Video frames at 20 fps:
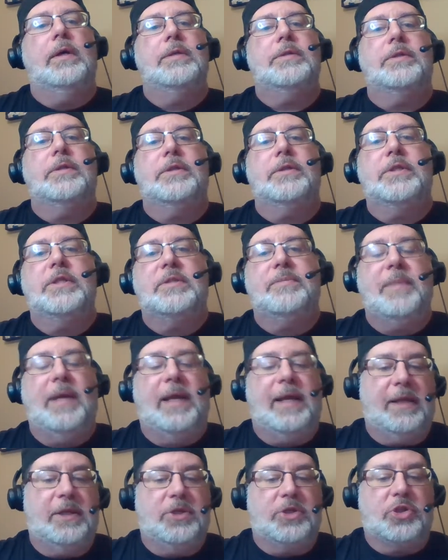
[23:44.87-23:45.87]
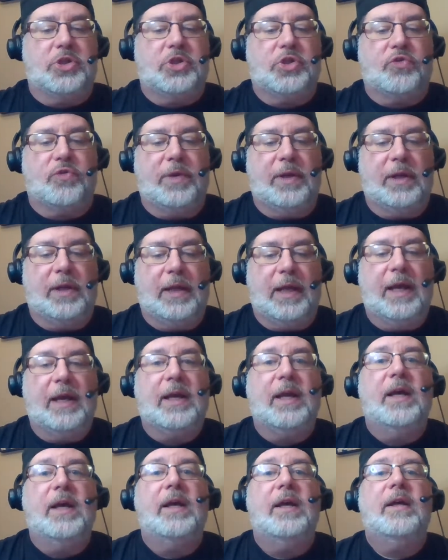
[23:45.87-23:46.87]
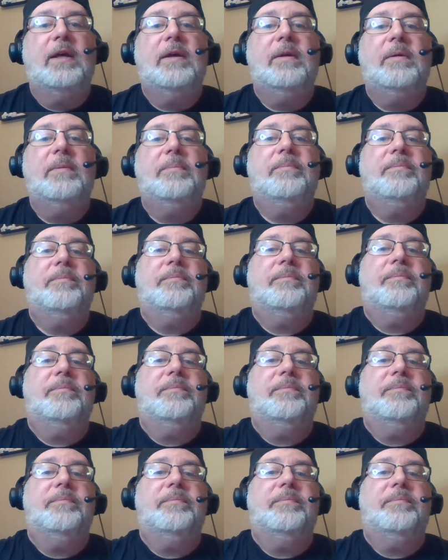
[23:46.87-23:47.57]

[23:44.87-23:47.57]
All right, so this is made in Sri Lanka.